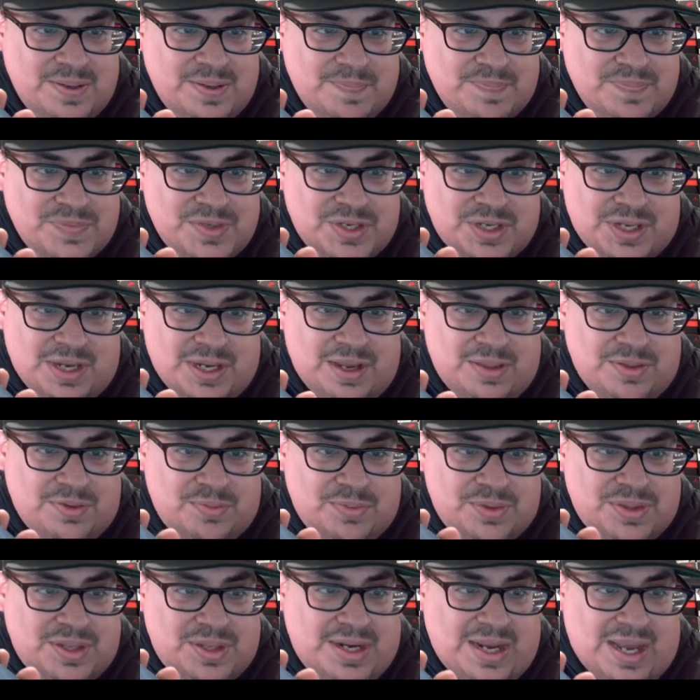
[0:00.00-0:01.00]
together
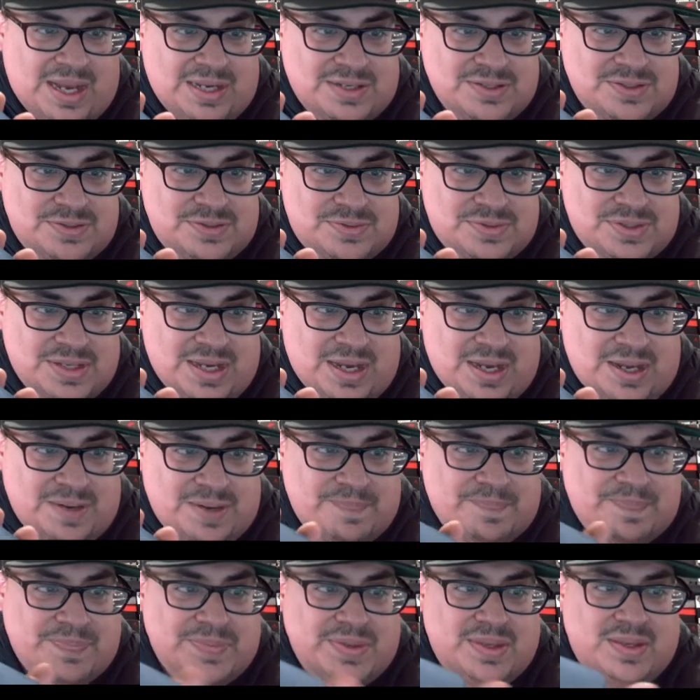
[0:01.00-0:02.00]
with a Nationals hat.
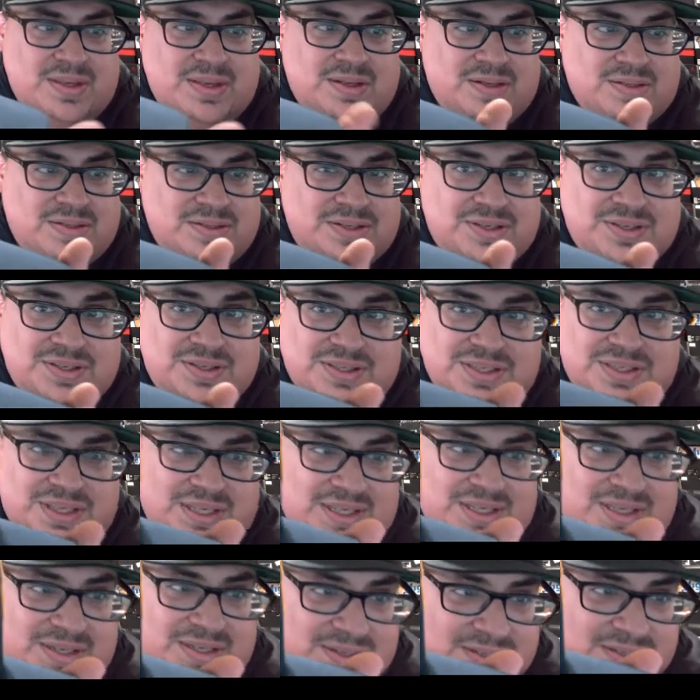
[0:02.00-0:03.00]
As you can see,